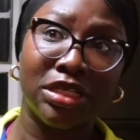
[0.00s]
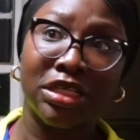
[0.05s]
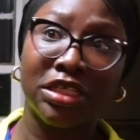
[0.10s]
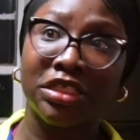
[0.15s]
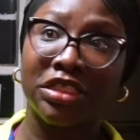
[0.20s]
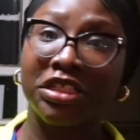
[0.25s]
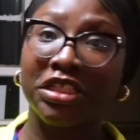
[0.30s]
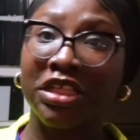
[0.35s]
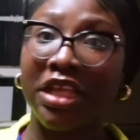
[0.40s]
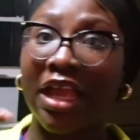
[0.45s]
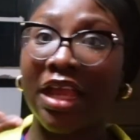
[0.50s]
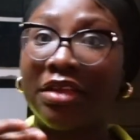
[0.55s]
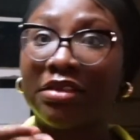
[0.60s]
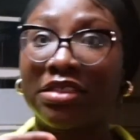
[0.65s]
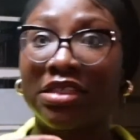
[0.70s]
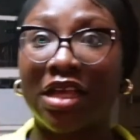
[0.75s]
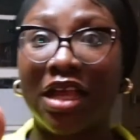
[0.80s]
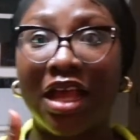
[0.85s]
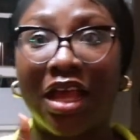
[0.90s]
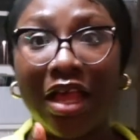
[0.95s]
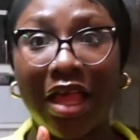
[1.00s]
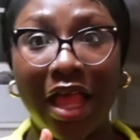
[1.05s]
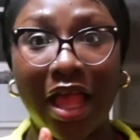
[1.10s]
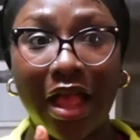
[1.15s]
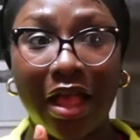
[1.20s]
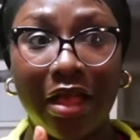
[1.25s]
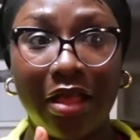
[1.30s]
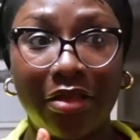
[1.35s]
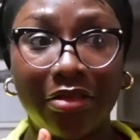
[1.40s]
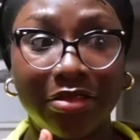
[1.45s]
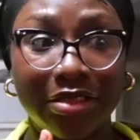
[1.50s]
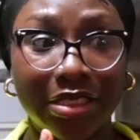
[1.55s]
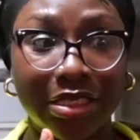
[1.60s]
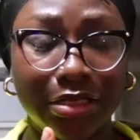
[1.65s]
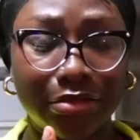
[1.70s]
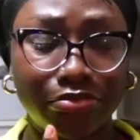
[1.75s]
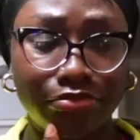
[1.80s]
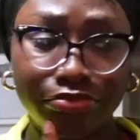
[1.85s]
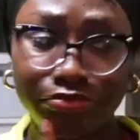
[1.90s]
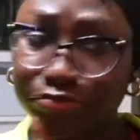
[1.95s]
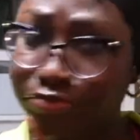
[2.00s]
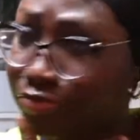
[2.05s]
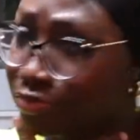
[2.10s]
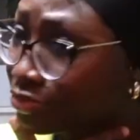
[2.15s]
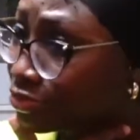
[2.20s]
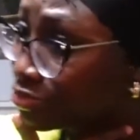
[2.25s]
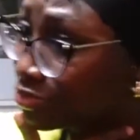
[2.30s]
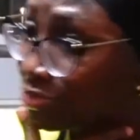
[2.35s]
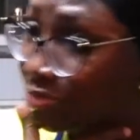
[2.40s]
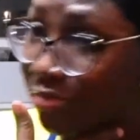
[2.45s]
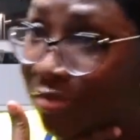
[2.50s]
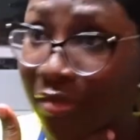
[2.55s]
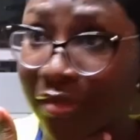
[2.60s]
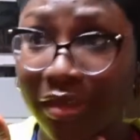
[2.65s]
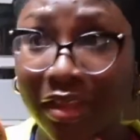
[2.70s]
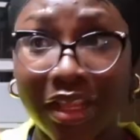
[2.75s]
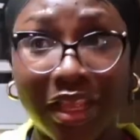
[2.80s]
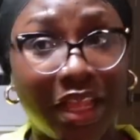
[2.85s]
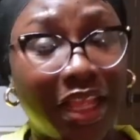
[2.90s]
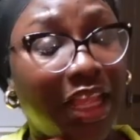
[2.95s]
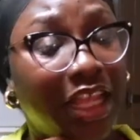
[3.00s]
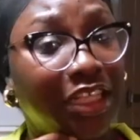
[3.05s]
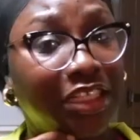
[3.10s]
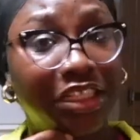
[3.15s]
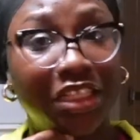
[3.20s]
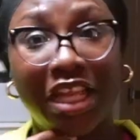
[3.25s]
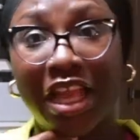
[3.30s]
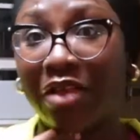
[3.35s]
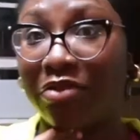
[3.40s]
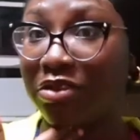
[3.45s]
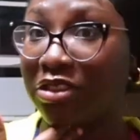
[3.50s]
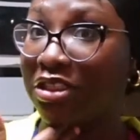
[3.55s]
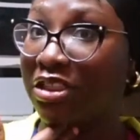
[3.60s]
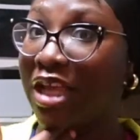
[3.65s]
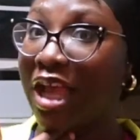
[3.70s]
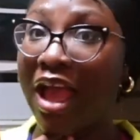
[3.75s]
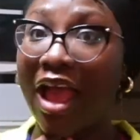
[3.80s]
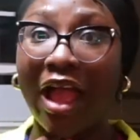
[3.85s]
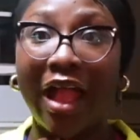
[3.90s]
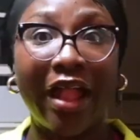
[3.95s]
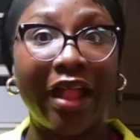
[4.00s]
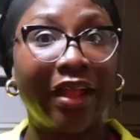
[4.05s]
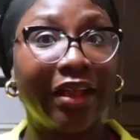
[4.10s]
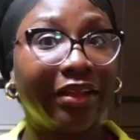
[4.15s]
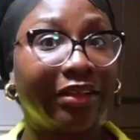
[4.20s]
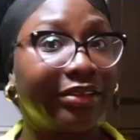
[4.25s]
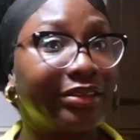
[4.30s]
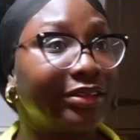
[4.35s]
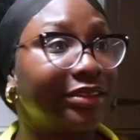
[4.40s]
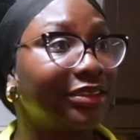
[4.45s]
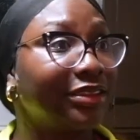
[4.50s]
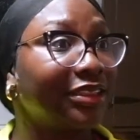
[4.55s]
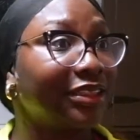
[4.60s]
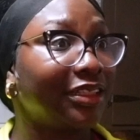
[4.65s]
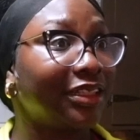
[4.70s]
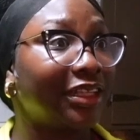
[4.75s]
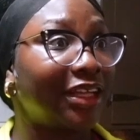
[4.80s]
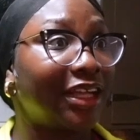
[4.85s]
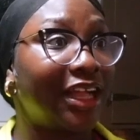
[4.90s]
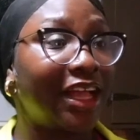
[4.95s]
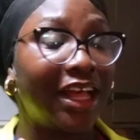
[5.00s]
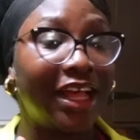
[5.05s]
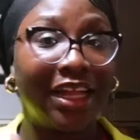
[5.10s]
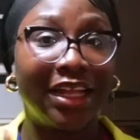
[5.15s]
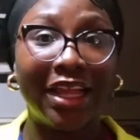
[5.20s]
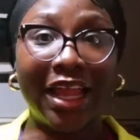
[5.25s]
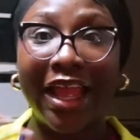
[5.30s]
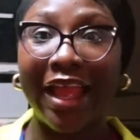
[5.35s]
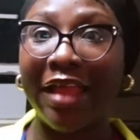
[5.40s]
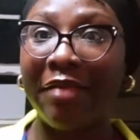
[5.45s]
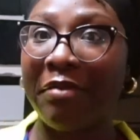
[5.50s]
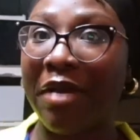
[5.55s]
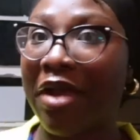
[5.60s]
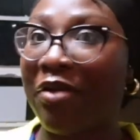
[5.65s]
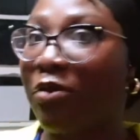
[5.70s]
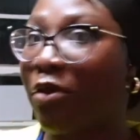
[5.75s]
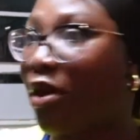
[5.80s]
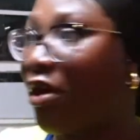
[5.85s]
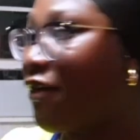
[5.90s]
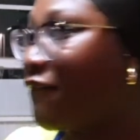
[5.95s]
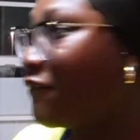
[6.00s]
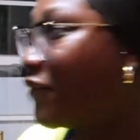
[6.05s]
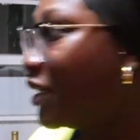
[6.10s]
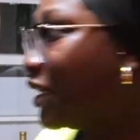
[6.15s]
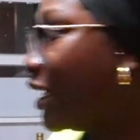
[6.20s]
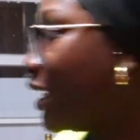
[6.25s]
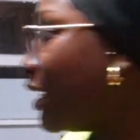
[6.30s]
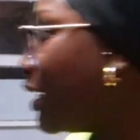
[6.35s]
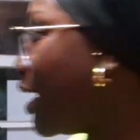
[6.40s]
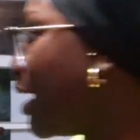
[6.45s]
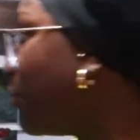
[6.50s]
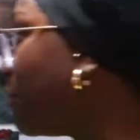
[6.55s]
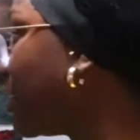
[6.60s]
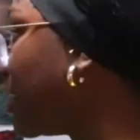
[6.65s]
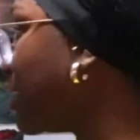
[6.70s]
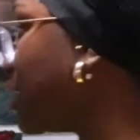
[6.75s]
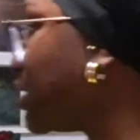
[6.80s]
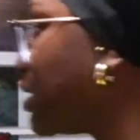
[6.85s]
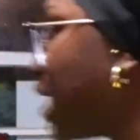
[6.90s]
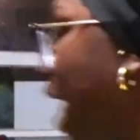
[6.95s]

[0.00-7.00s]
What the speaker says: She came to her house and she got what she got. Like, am I wrong for thinking that? Because